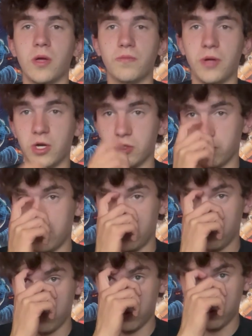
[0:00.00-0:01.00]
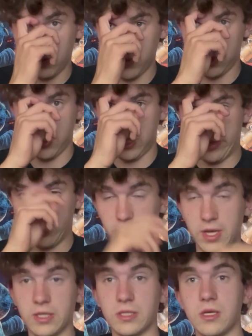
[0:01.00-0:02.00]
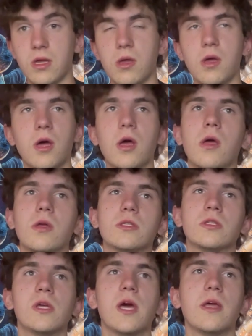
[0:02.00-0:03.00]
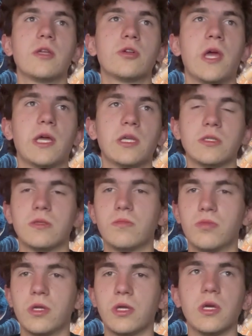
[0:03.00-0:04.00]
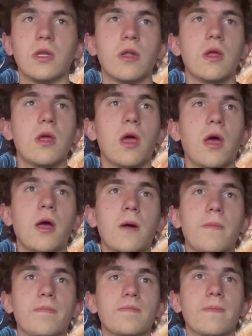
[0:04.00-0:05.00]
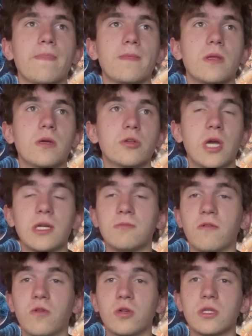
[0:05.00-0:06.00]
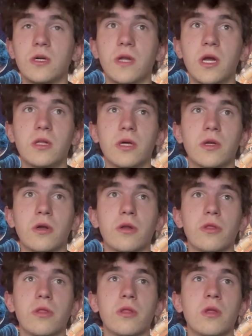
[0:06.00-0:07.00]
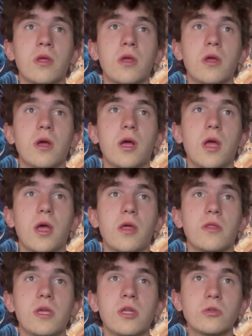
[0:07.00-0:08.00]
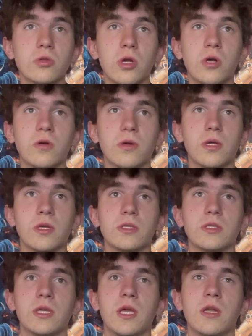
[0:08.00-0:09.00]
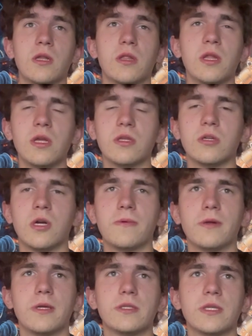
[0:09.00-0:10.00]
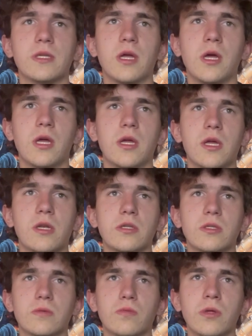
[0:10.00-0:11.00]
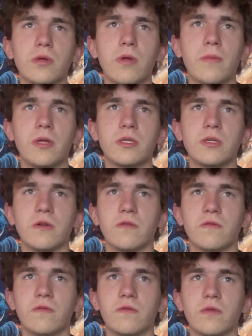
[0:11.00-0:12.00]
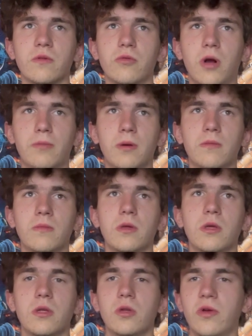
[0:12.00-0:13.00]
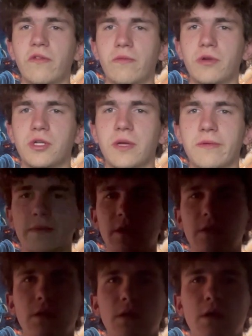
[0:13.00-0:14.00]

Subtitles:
pairs really well with the double bass. That track is pretty good. Track number 4 is called Hell on Earth. The intro is, again, I think it's harmonizing, and it's really reminiscent of Nwabum, New Wave of British Heavy Metal.